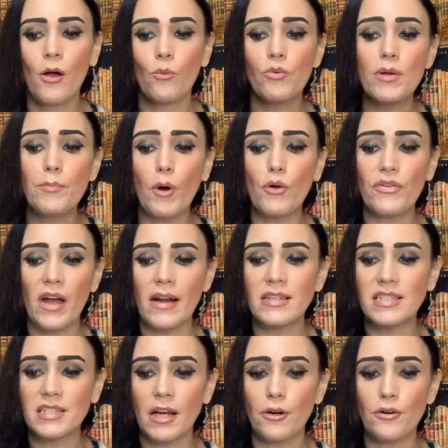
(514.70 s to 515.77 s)
We both kind of
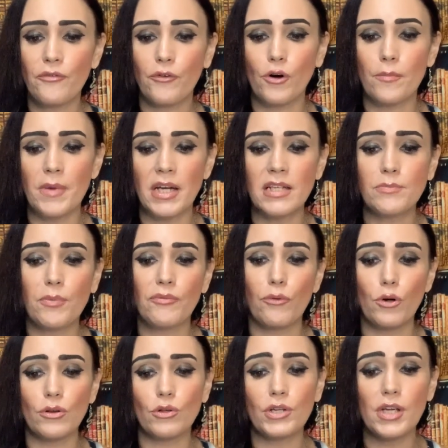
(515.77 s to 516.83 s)
stared for a minute
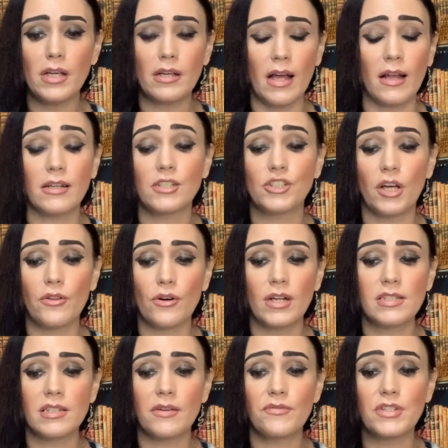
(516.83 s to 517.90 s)
before looking at each other
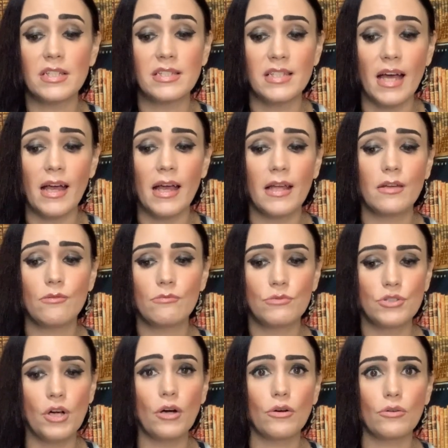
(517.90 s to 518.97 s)
as if to say,
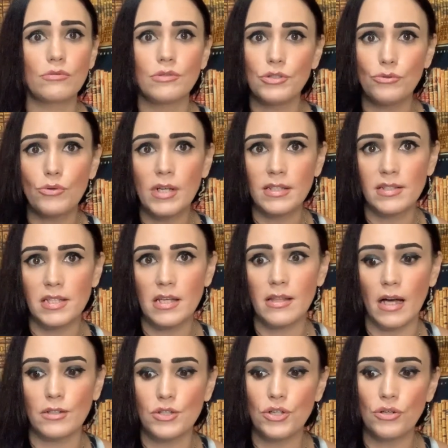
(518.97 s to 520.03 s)
yo, you can see
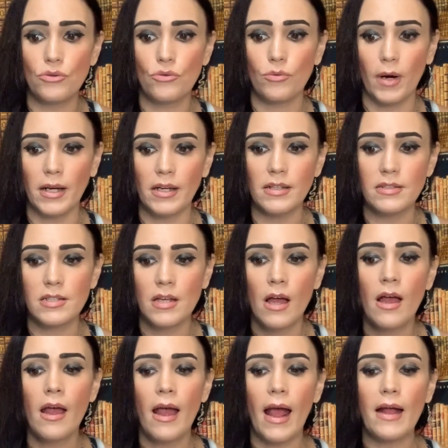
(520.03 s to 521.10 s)
that too, right?
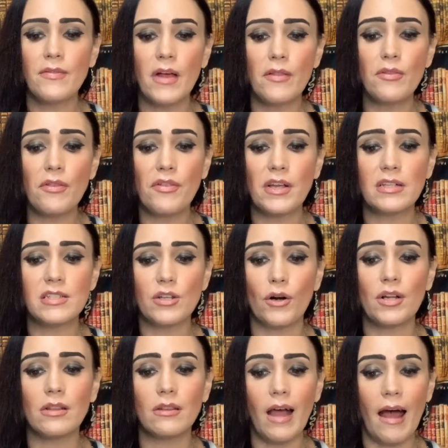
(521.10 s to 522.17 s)
And then the thing
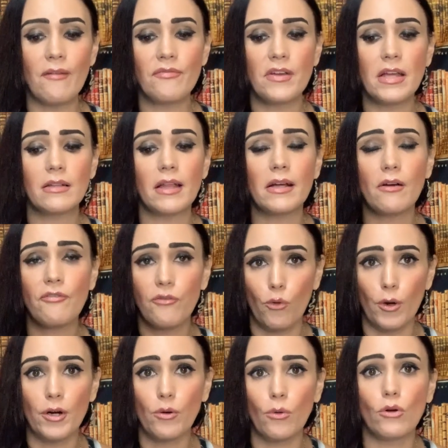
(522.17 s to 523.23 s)
started laughing like a
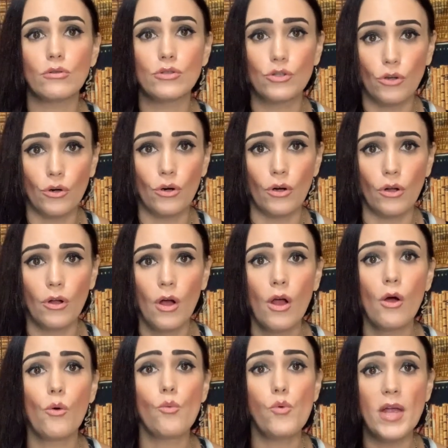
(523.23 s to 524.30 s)
4-year-old girl.
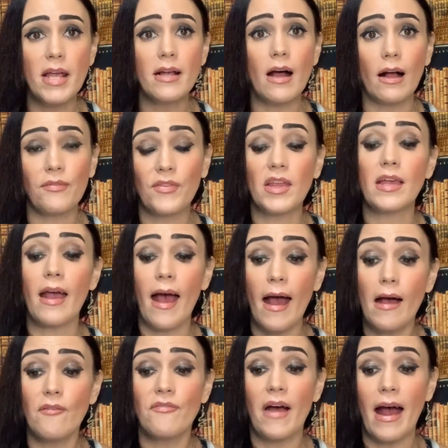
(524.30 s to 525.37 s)
We got the
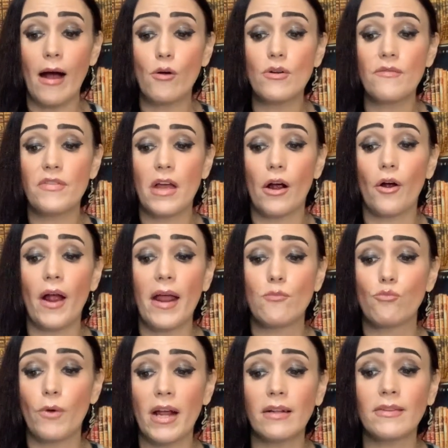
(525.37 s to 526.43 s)
F out of there and
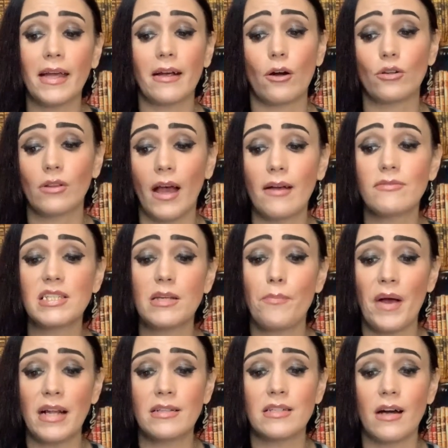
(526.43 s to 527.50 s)
ran like our lives
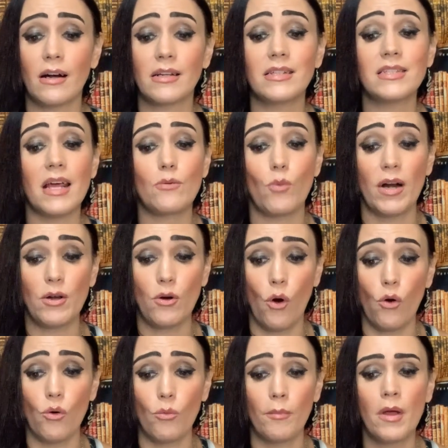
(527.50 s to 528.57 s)
depended on it and went
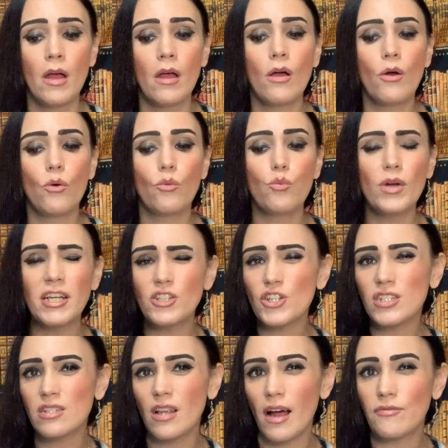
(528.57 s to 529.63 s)
home. We
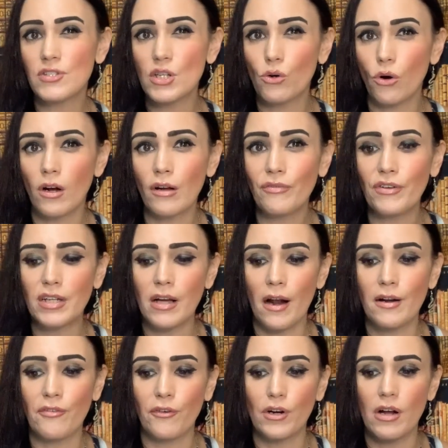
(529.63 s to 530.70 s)
just laughed it off and kind
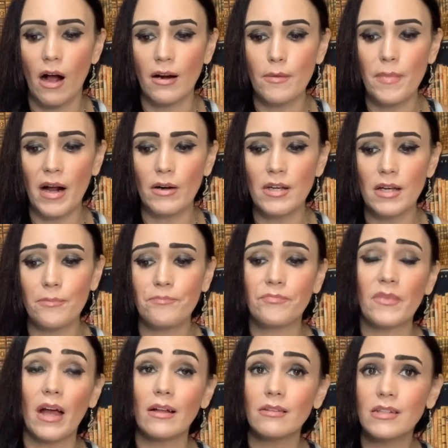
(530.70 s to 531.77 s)
of forgot about it.
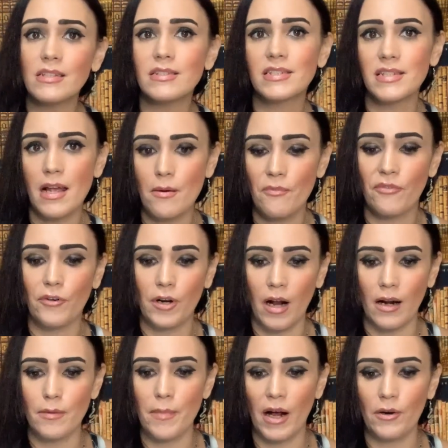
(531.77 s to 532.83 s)
At least Sam forgot
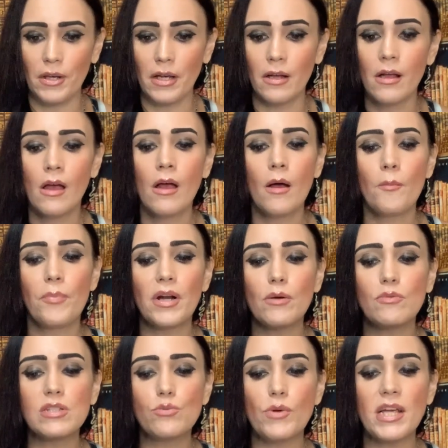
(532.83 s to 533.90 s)
about it. But it
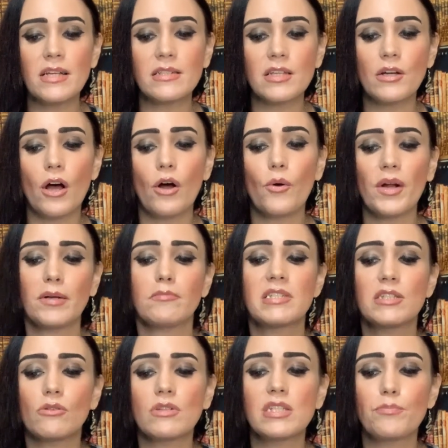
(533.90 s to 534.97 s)
was weeks ago and I'm
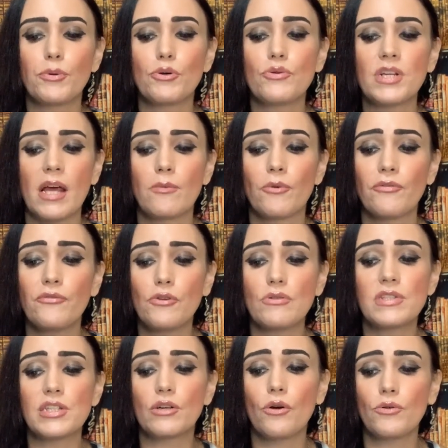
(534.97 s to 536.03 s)
still spooked and
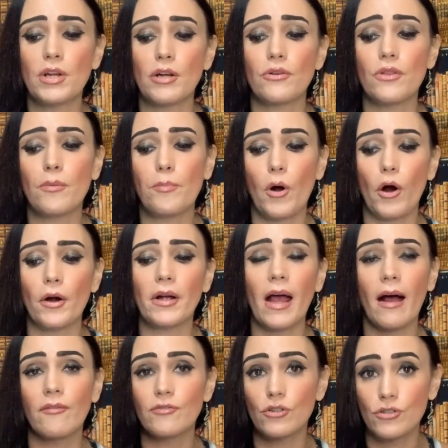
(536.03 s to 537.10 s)
refuse to go near the park
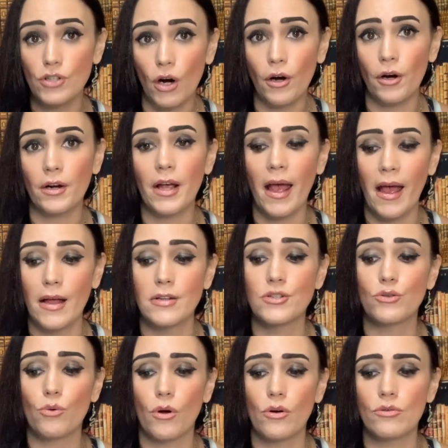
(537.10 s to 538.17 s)
after dark, end
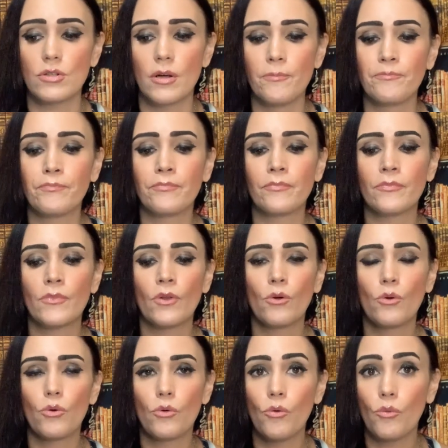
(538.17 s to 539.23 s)
quote.
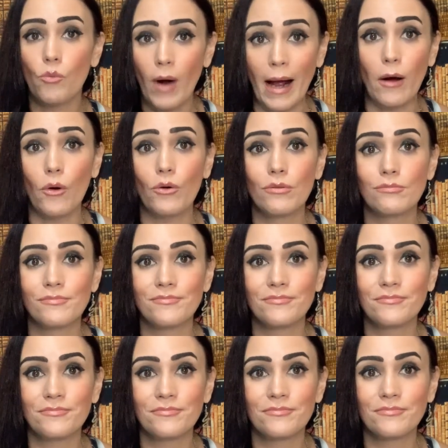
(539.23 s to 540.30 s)
Wow.
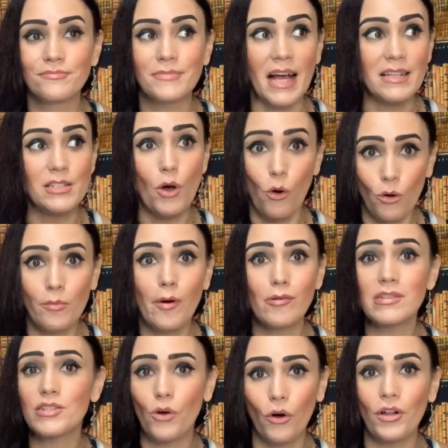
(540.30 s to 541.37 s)
That's
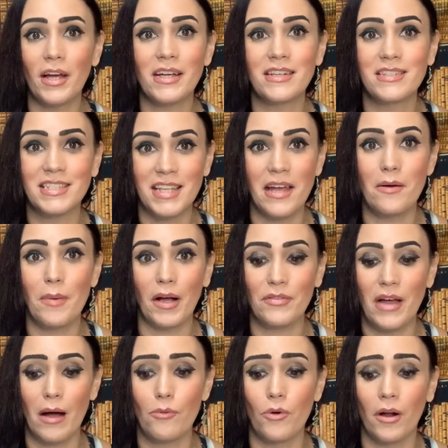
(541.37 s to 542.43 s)
almost all I can say about
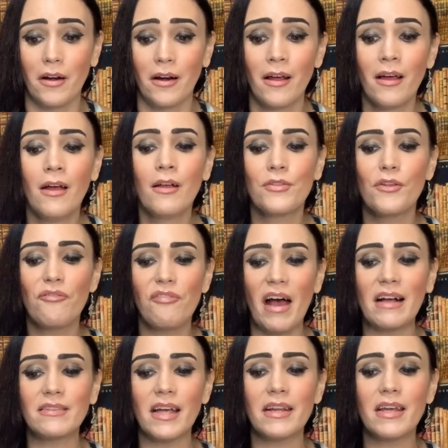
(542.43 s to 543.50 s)
that one. The
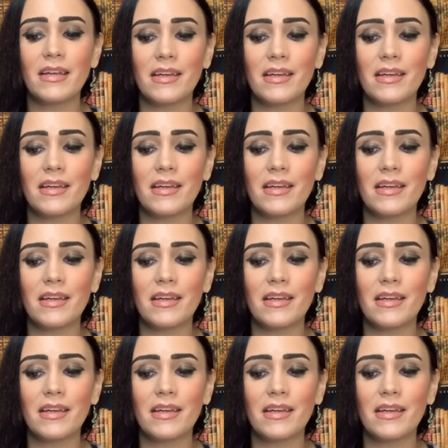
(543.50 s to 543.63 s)
fact that it